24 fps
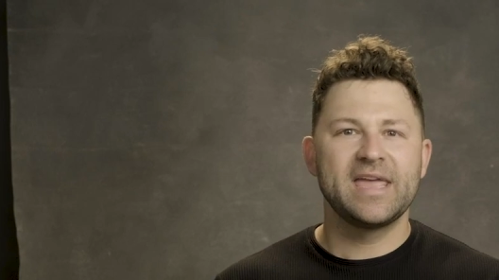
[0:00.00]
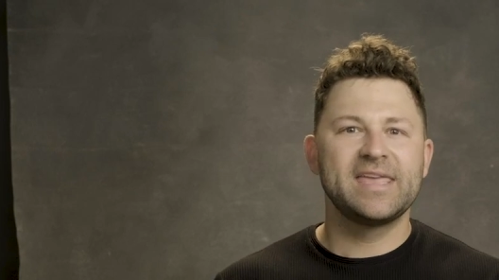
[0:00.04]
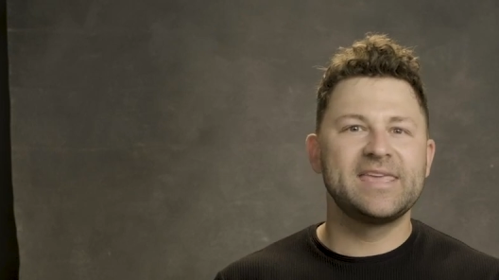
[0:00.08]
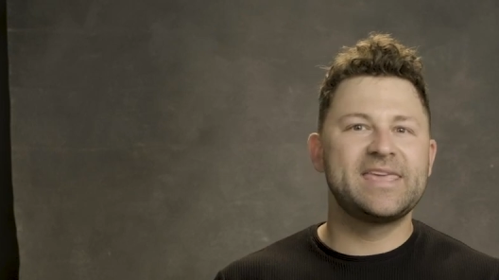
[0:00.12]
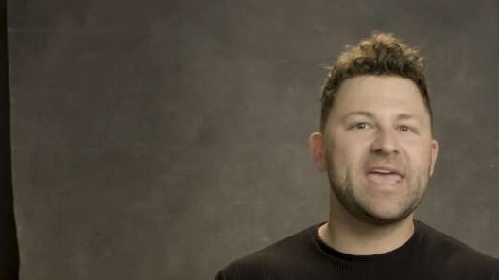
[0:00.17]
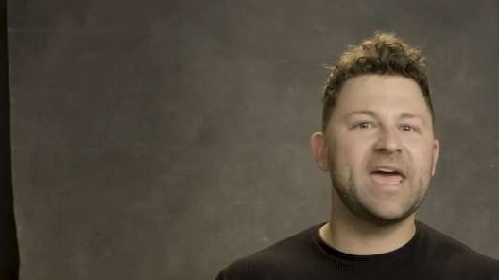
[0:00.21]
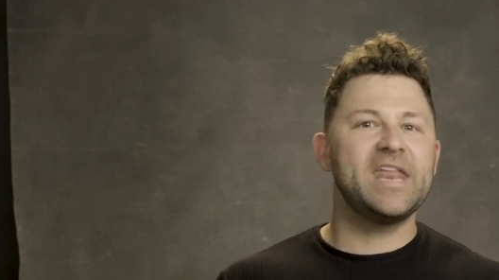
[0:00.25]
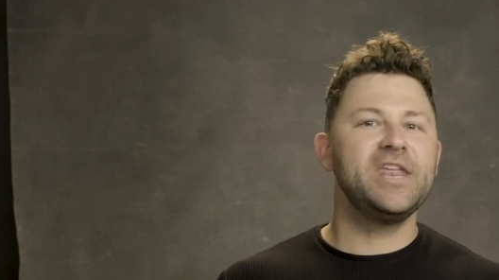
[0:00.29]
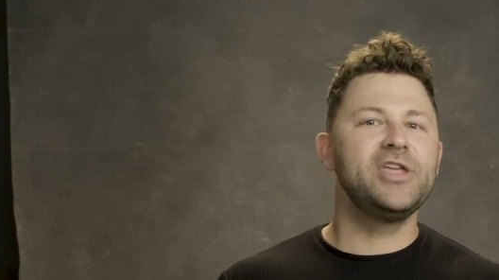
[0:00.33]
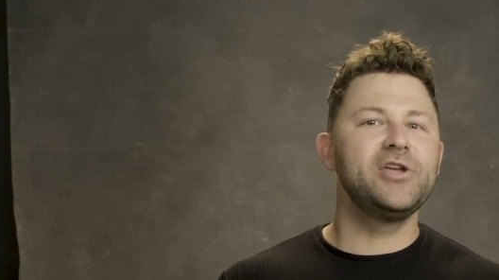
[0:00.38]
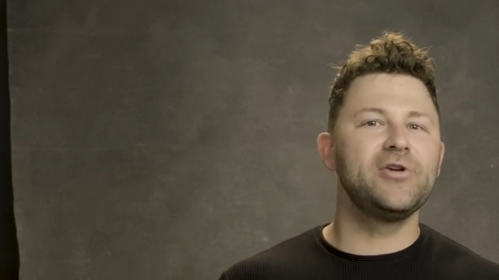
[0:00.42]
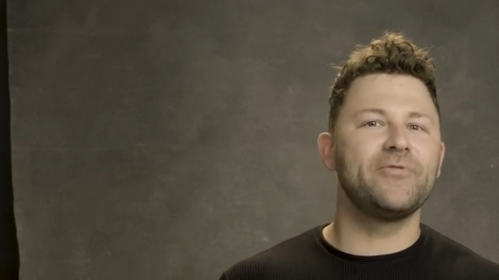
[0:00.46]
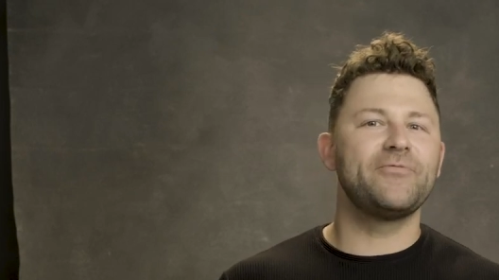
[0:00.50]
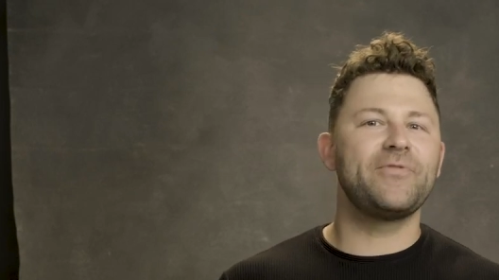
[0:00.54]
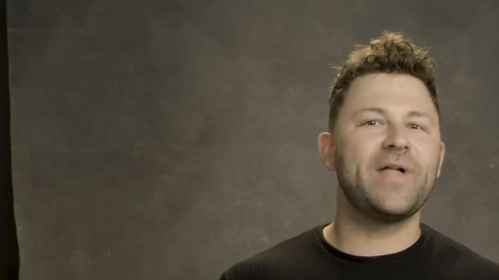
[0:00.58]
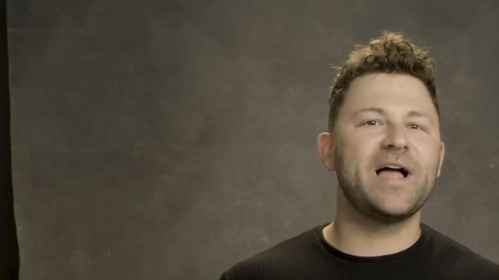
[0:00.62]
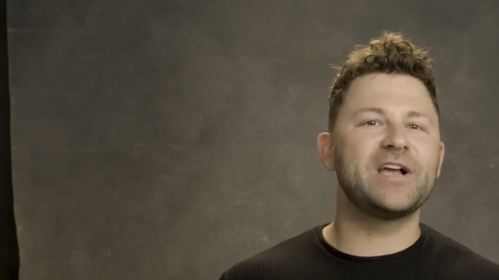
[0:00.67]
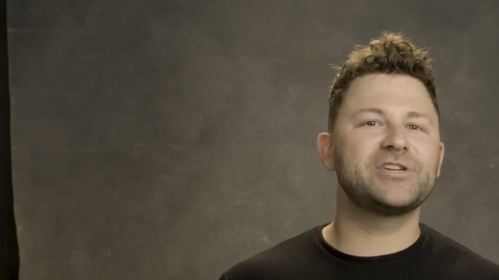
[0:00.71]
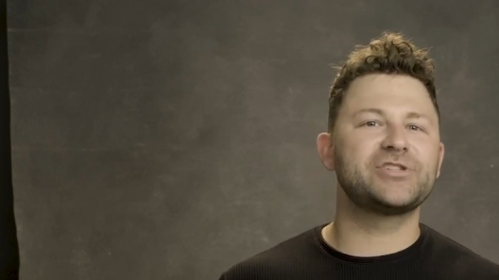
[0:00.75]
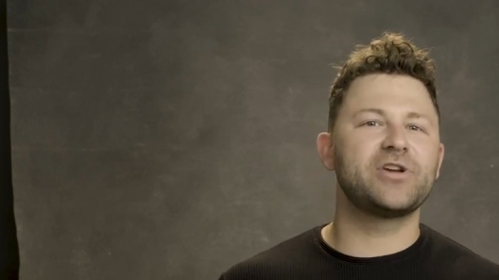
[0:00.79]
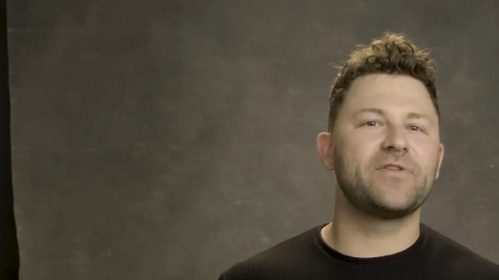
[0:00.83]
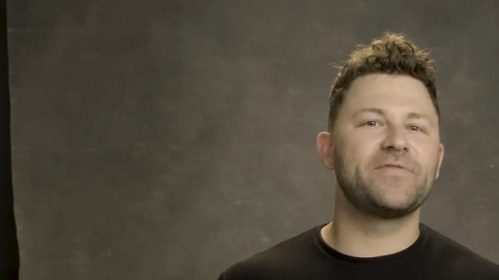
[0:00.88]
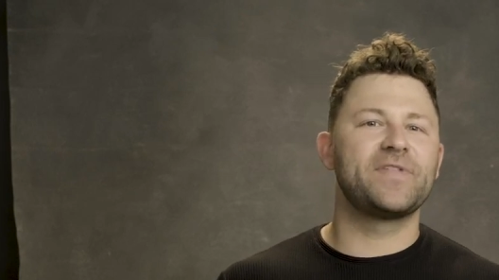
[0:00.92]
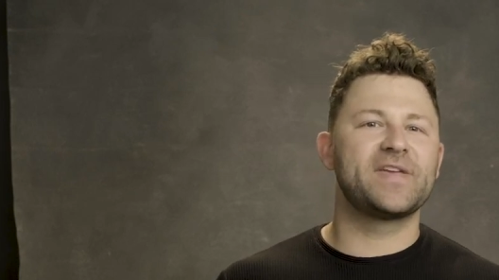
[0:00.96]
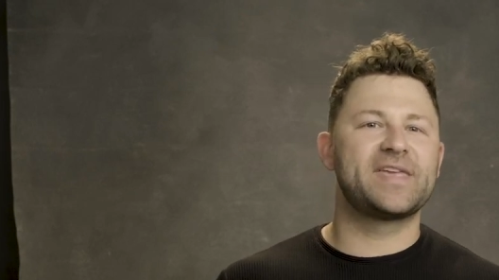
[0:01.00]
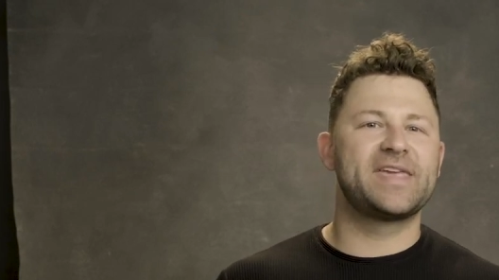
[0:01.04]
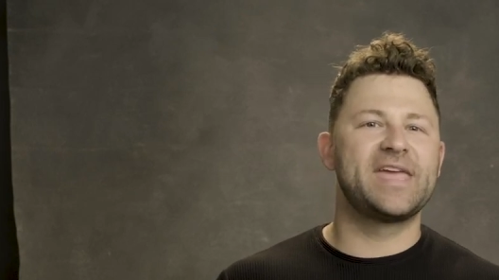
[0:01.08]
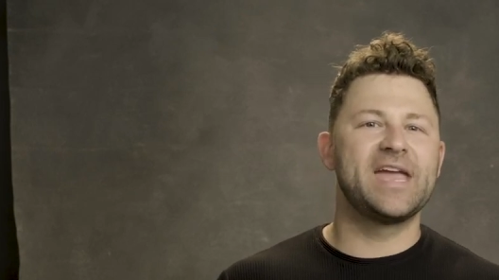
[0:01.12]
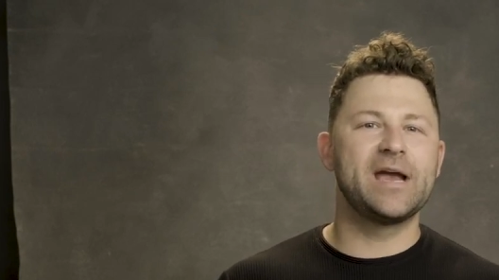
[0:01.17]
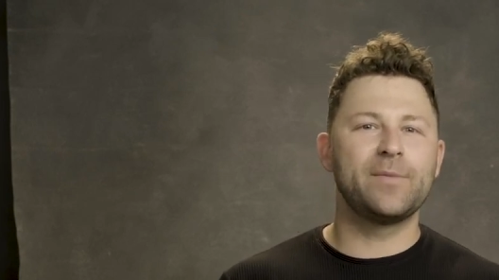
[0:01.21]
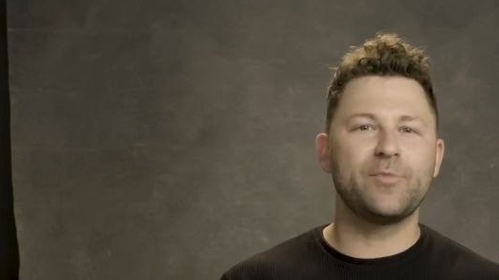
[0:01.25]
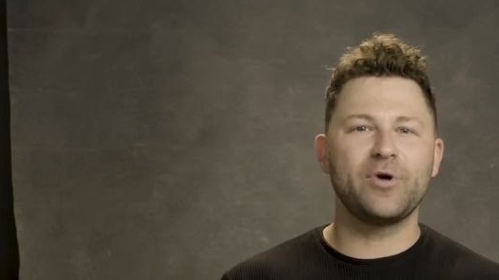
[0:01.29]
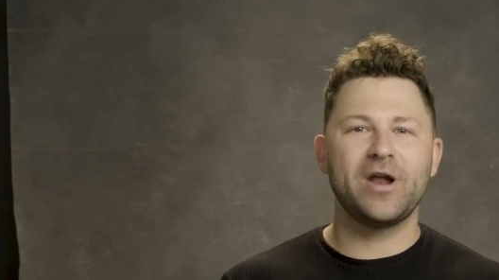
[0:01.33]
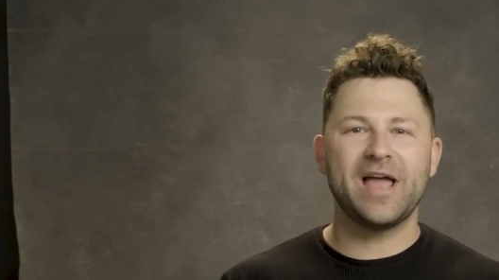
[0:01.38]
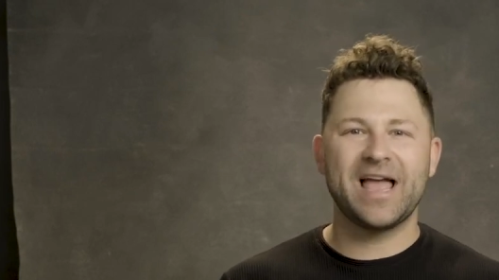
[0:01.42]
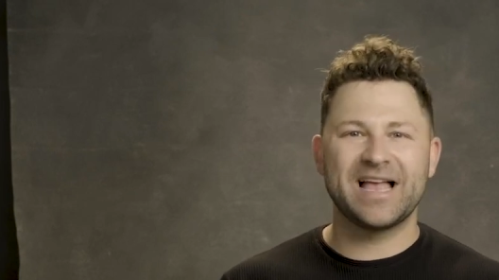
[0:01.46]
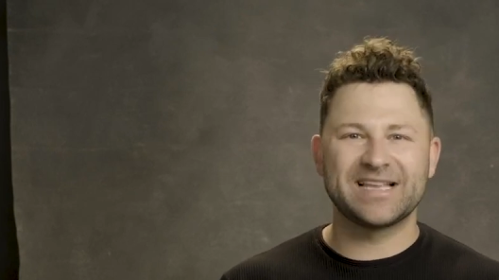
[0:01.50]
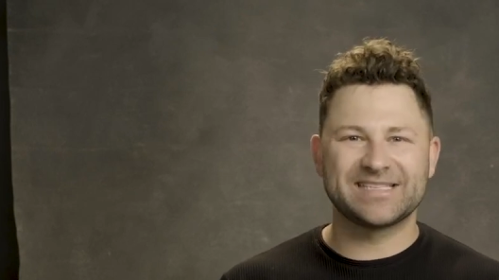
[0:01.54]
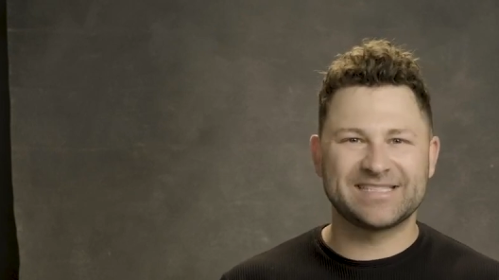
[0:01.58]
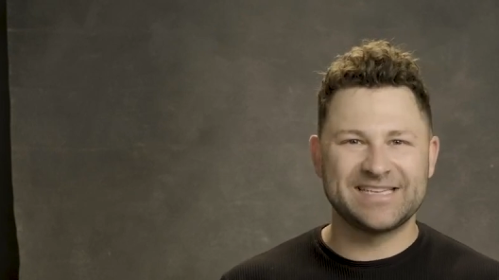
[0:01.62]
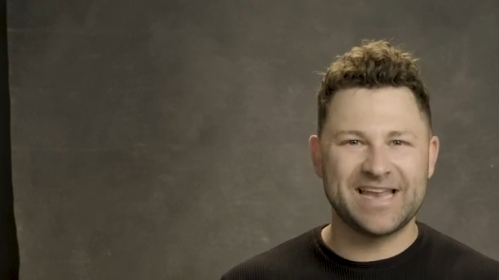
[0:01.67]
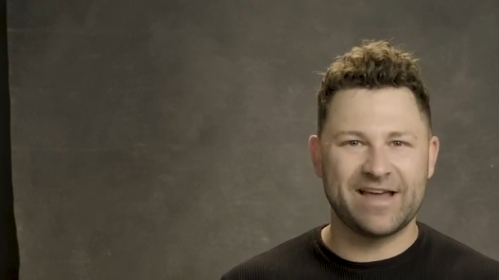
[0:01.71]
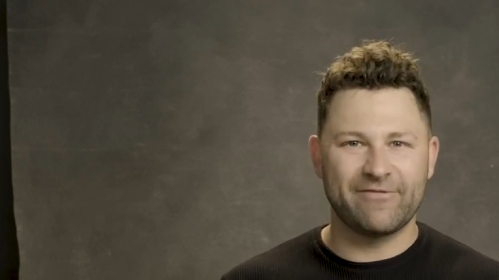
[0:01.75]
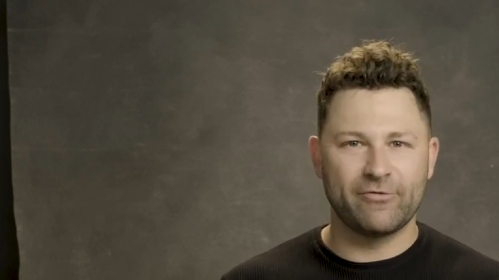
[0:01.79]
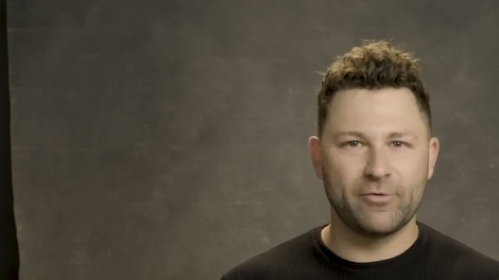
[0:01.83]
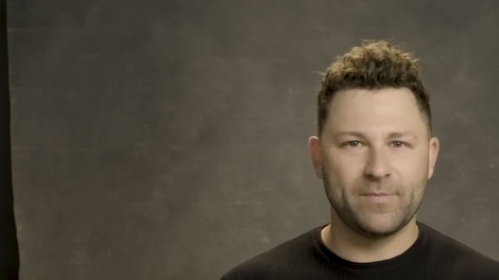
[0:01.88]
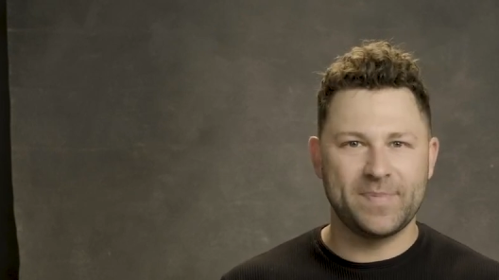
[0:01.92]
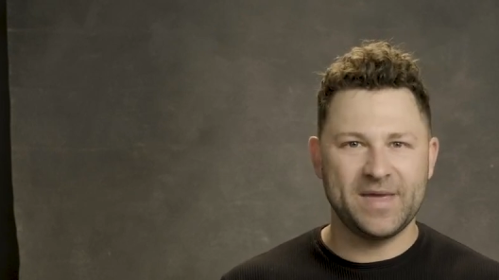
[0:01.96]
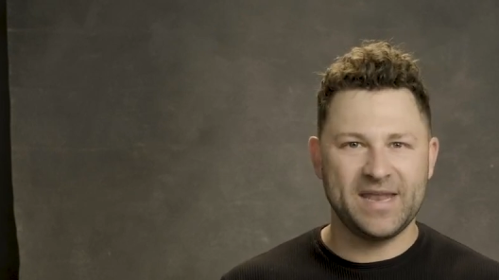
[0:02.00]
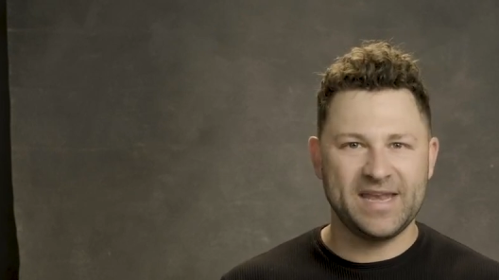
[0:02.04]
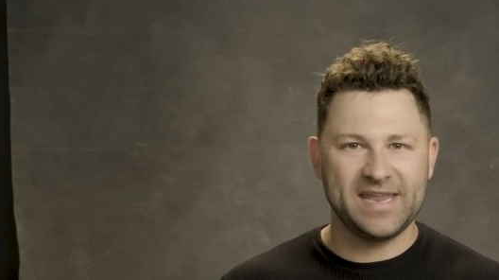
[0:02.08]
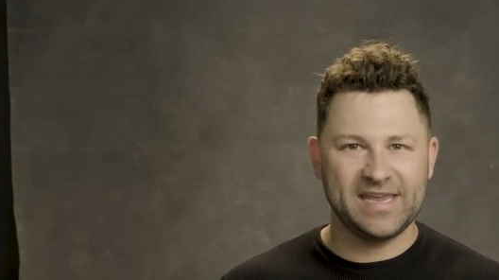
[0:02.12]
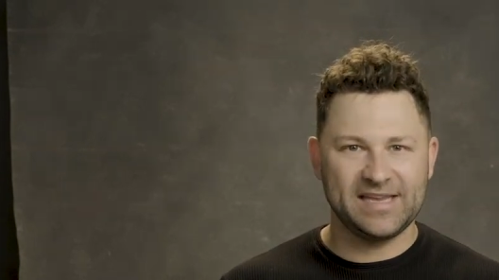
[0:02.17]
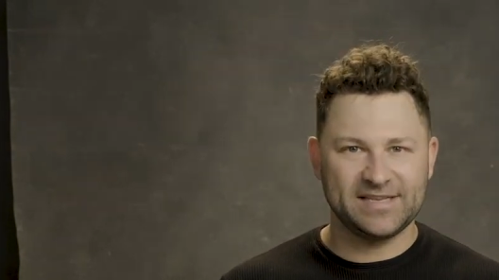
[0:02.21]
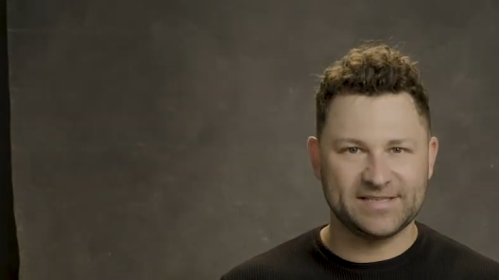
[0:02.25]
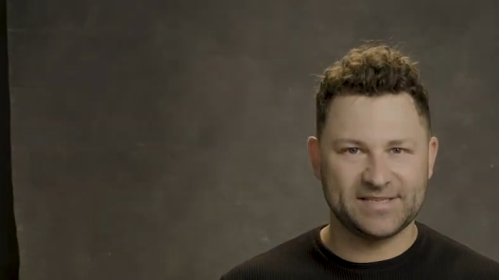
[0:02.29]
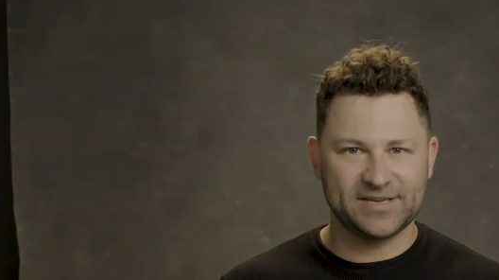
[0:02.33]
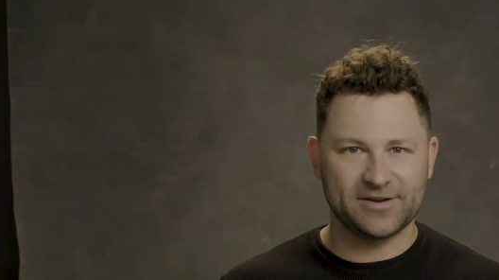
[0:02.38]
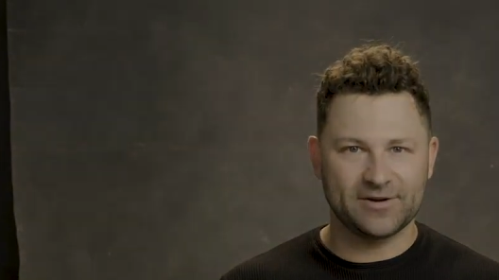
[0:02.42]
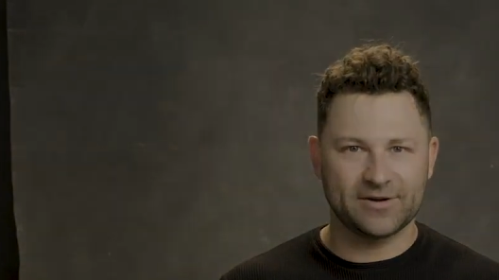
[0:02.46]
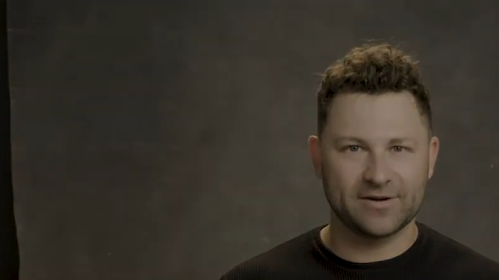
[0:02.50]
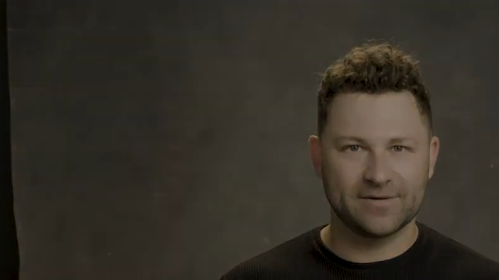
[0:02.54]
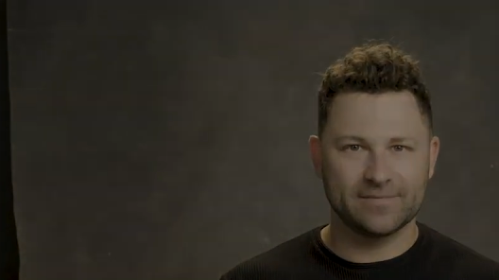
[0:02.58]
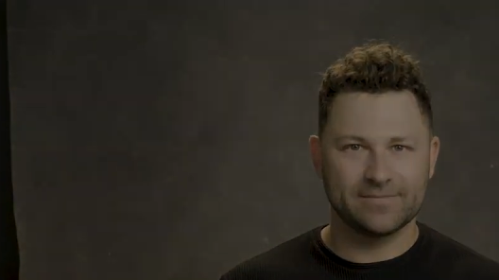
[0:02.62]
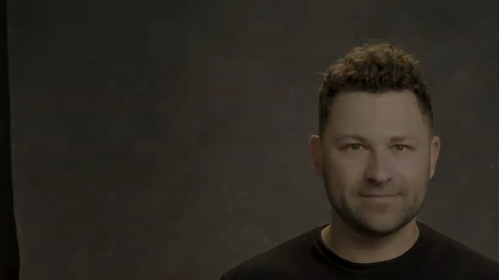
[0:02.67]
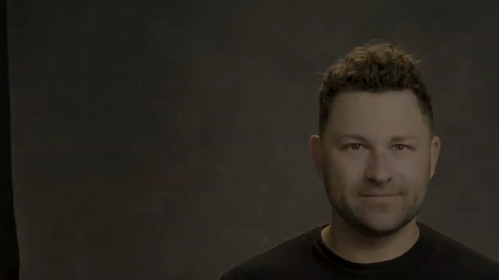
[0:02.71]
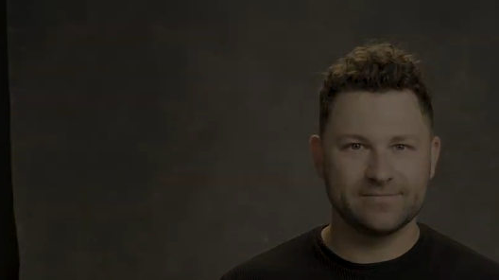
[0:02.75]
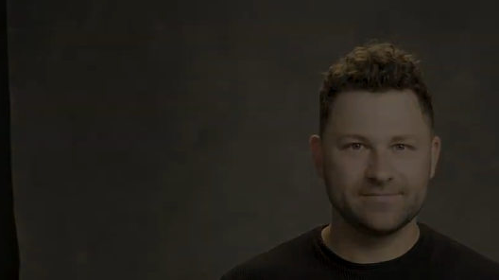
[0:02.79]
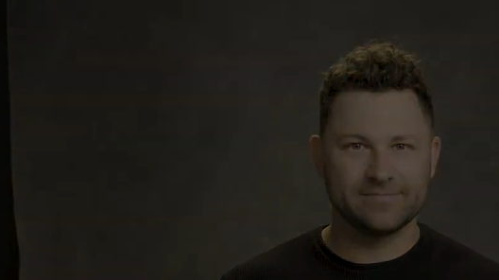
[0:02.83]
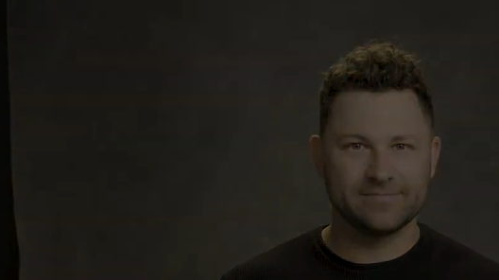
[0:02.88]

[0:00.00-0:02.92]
getting your flash off the camera has never been easier.